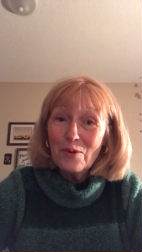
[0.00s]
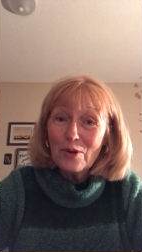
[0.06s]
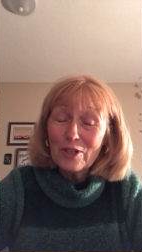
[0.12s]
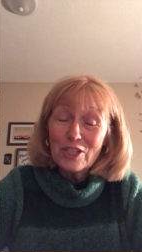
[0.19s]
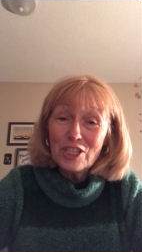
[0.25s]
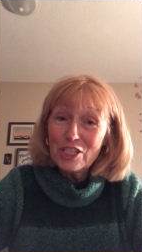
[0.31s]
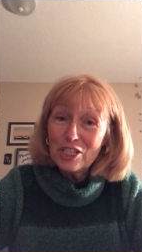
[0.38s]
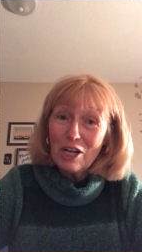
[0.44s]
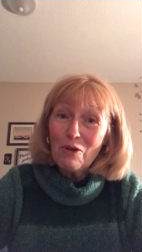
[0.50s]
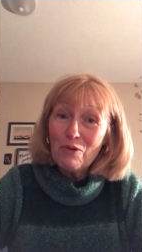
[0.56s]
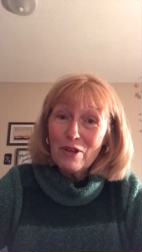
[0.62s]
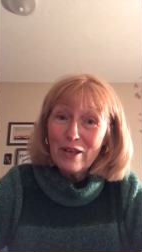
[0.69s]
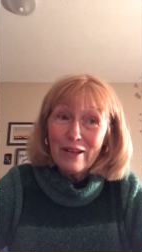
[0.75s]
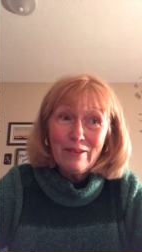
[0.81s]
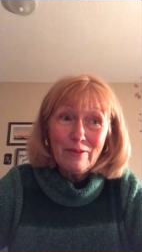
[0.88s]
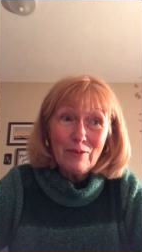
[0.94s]
were
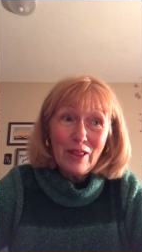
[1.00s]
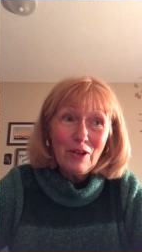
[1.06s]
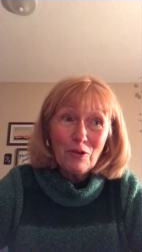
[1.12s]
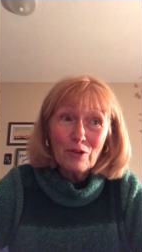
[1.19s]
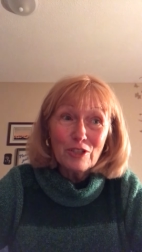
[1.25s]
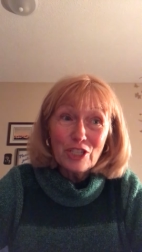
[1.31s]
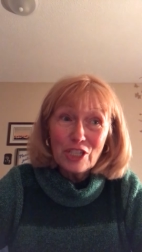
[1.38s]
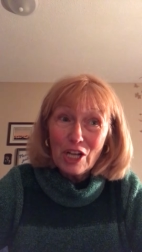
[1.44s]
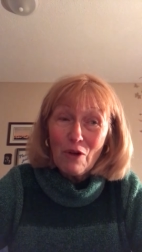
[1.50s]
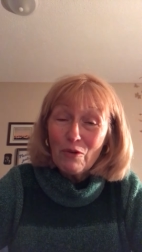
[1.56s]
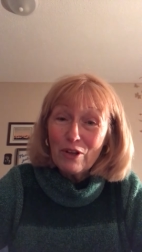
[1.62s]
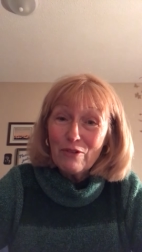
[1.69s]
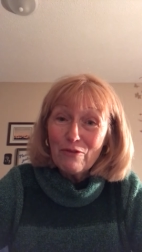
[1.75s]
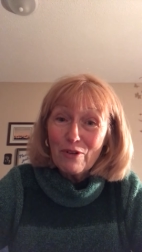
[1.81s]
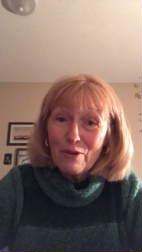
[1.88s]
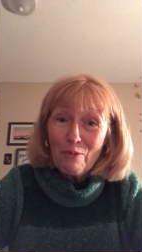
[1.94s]
shouting, they heard
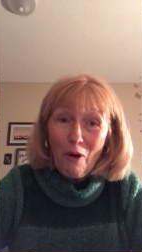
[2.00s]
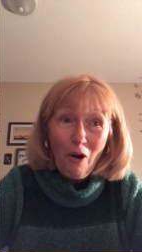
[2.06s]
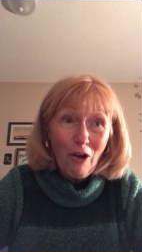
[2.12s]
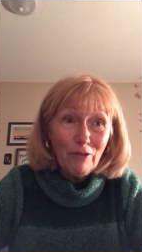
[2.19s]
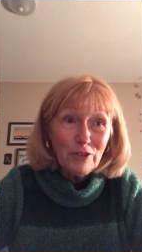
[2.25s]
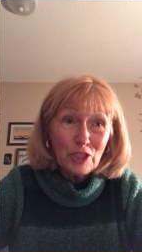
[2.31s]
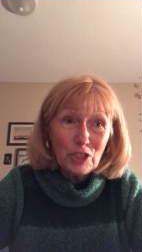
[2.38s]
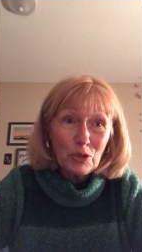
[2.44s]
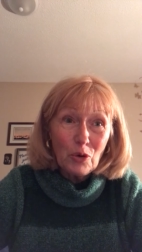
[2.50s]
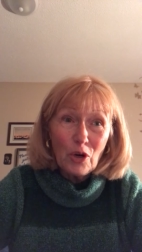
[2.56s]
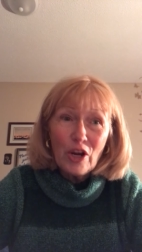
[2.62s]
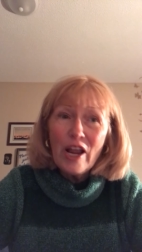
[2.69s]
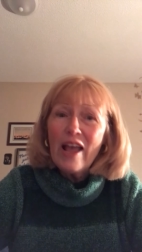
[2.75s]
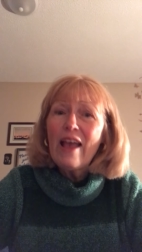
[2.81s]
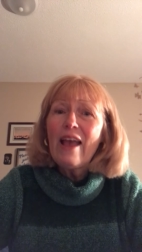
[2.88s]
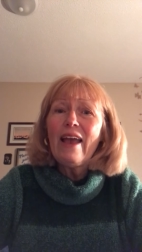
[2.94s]
shouting from
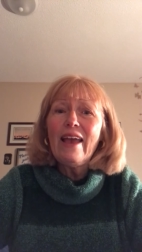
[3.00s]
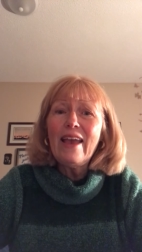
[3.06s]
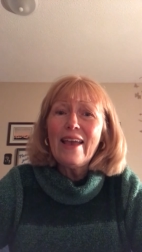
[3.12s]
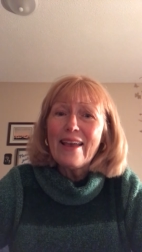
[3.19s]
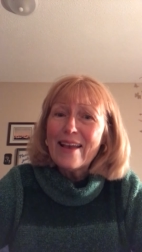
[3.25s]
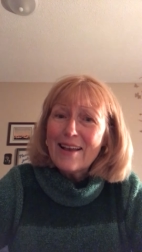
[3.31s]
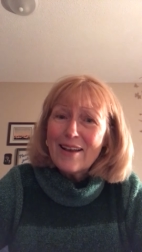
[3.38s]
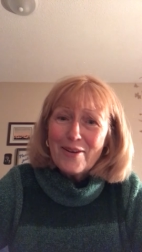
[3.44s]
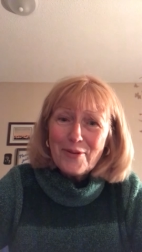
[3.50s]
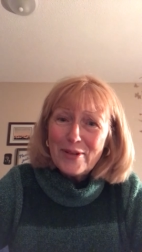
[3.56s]
offshore Hey,